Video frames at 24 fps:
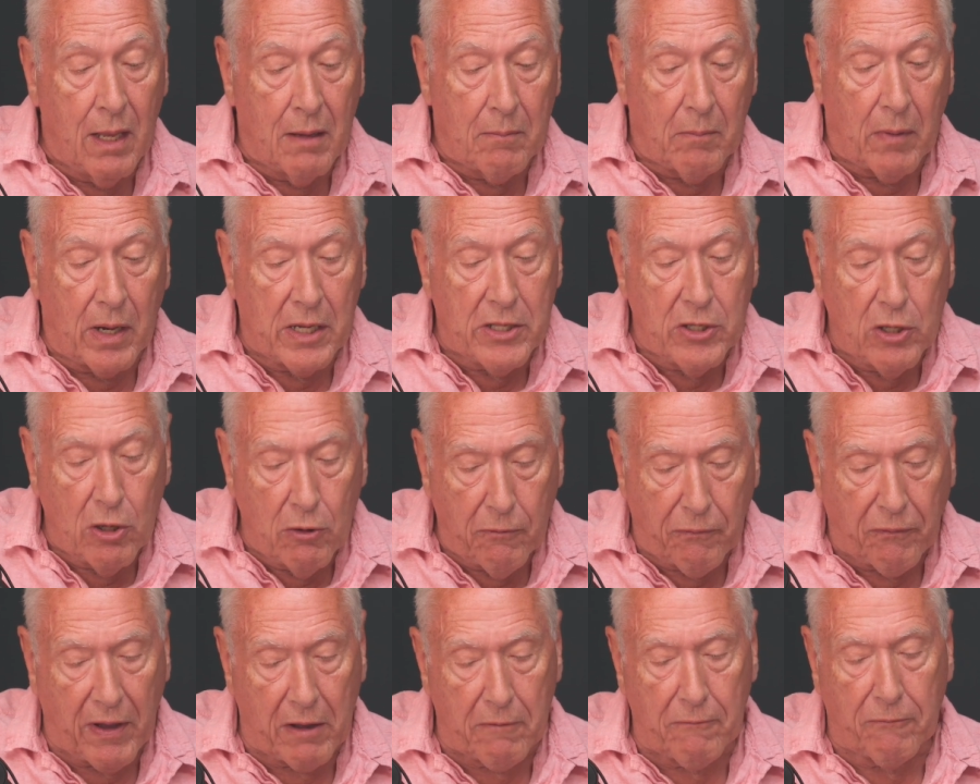My
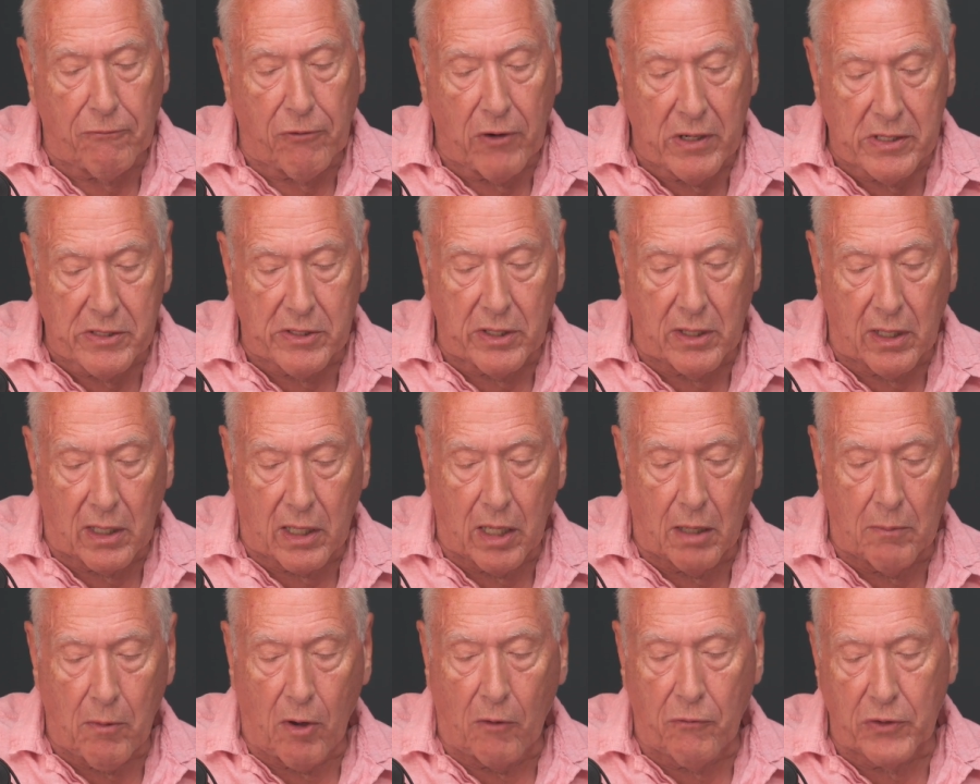newfound friends at the
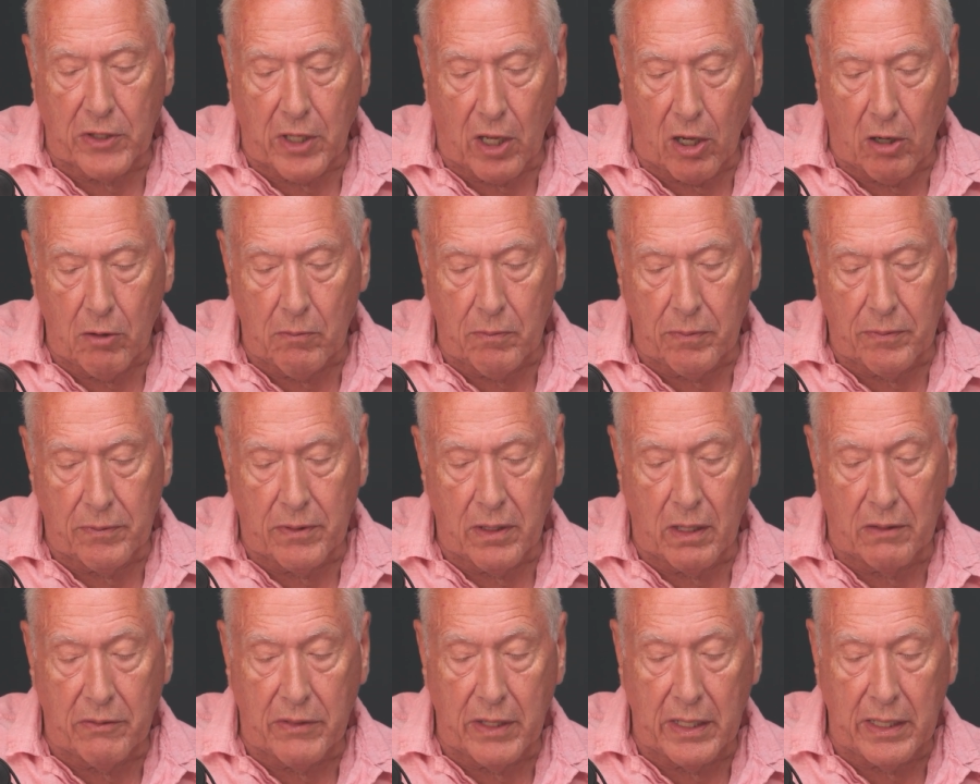club offered hope
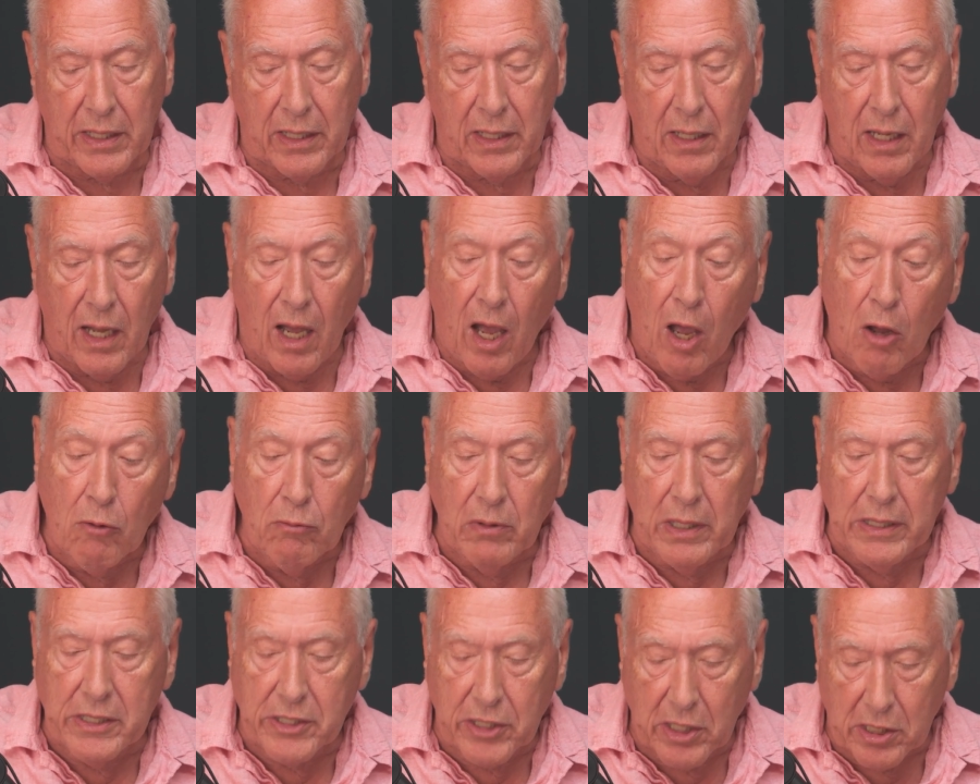that the
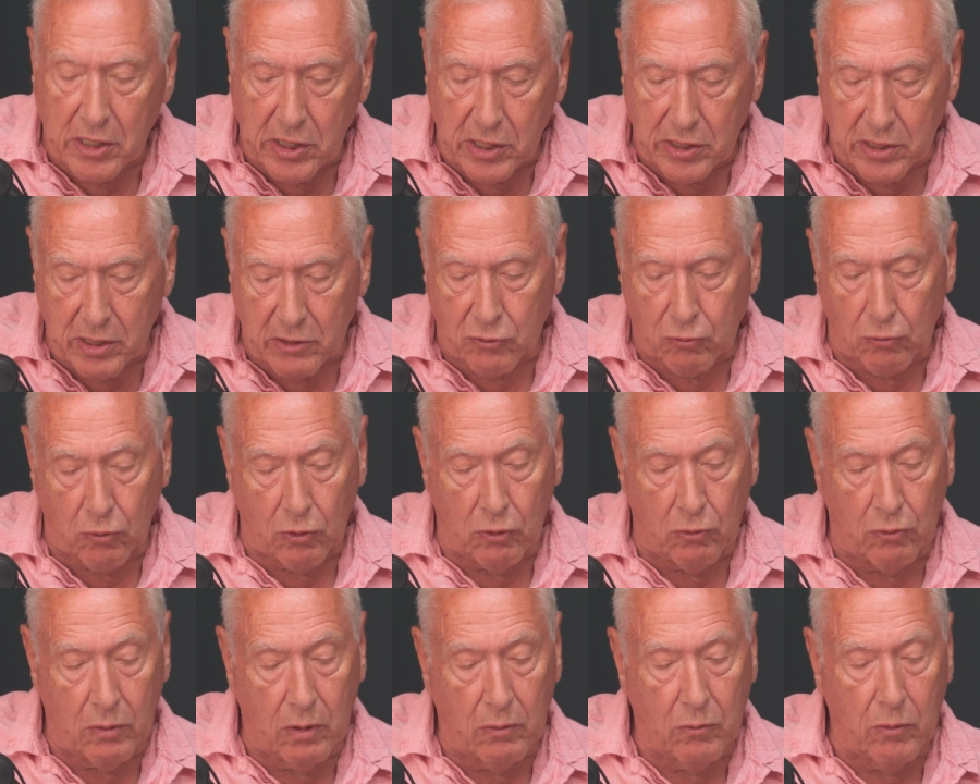only citizens
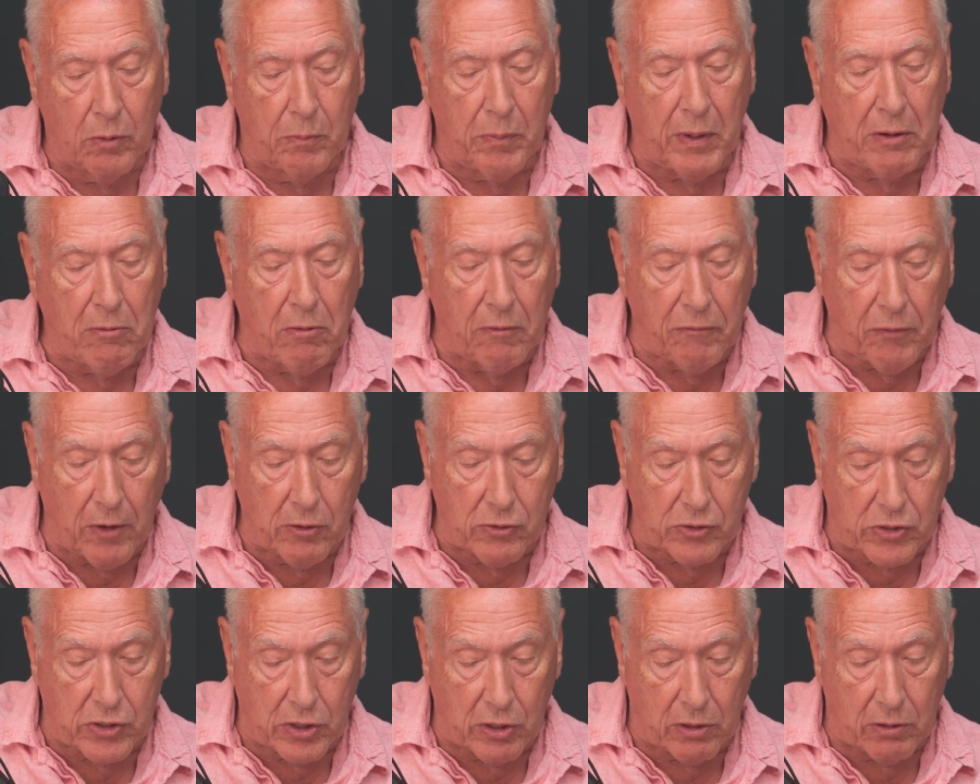rule would be
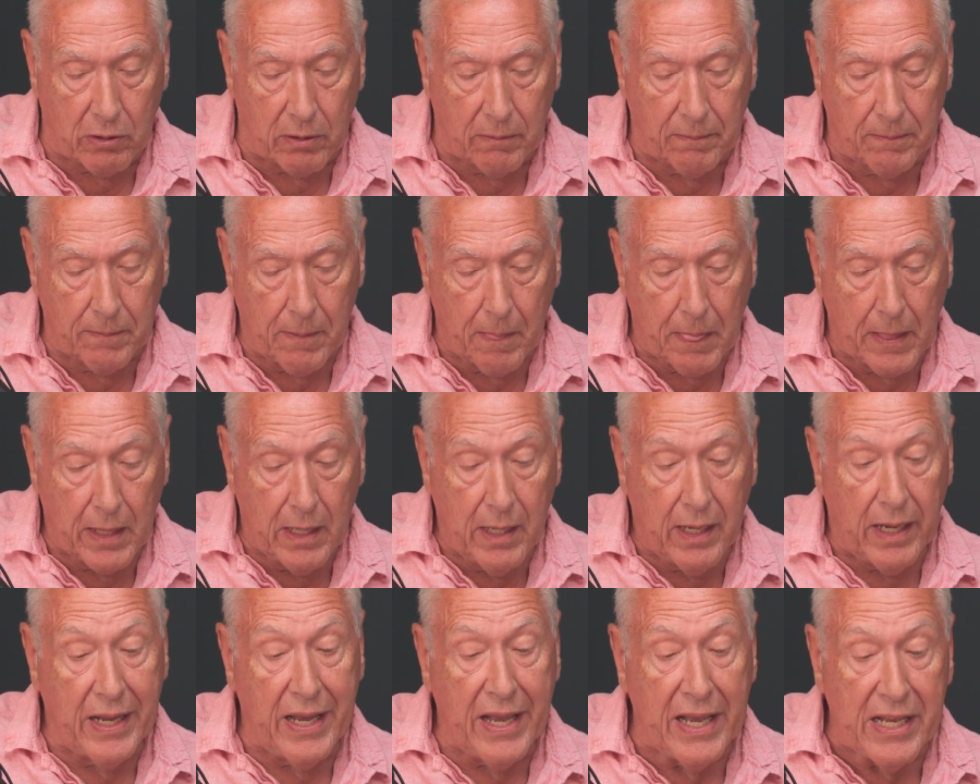revoked soon.
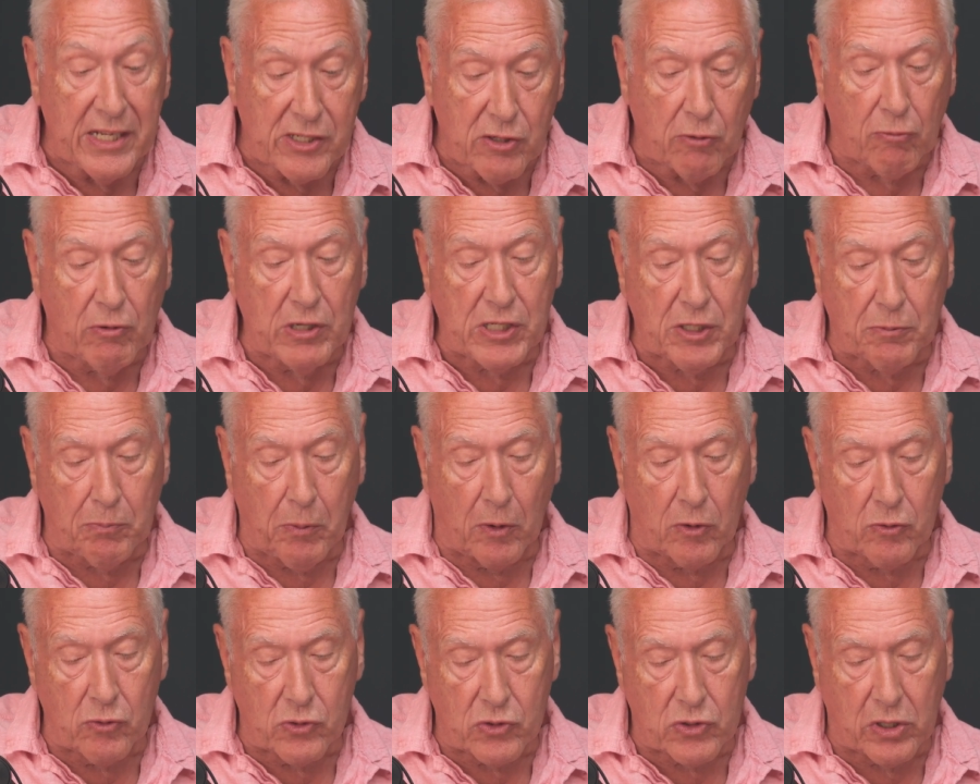It is a
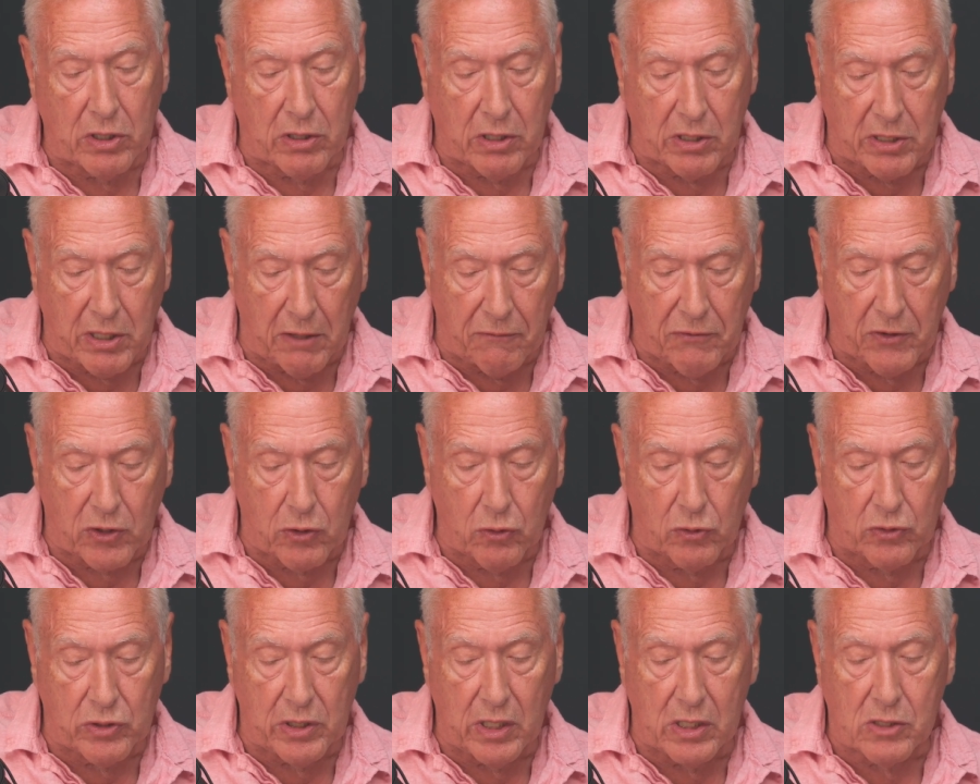response to the
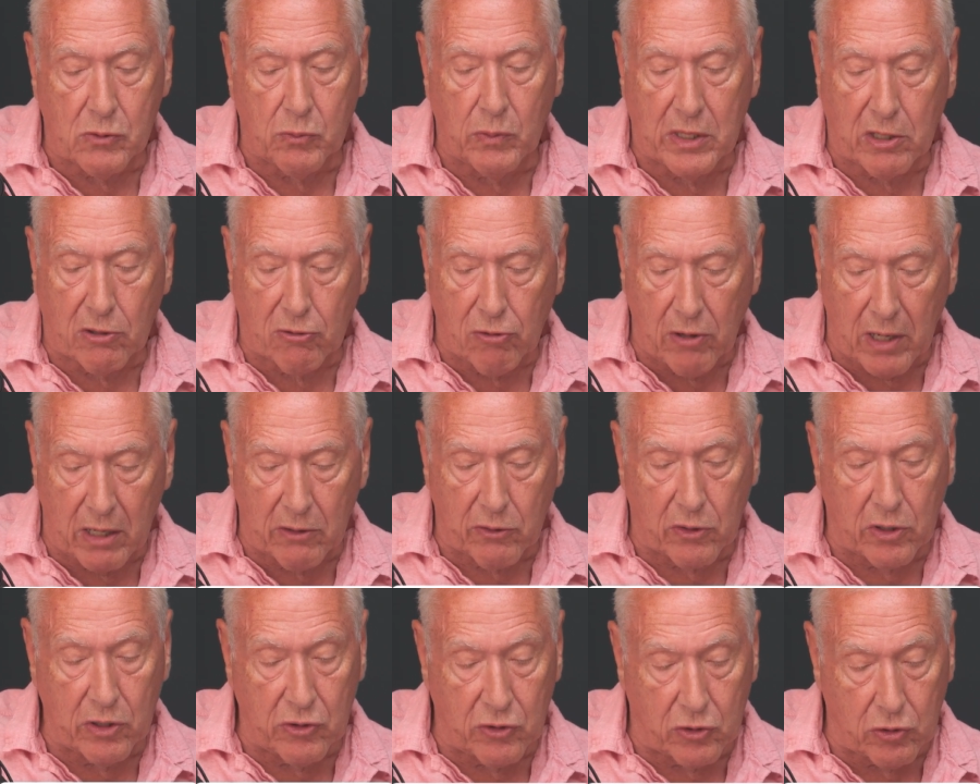difficulties with
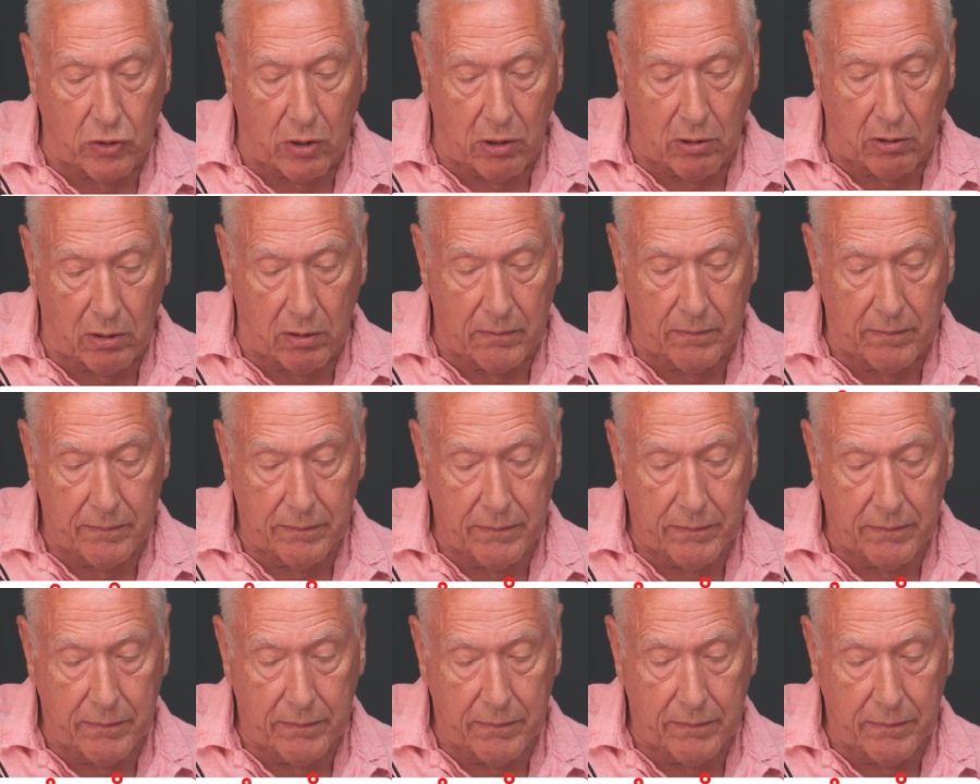crowd control.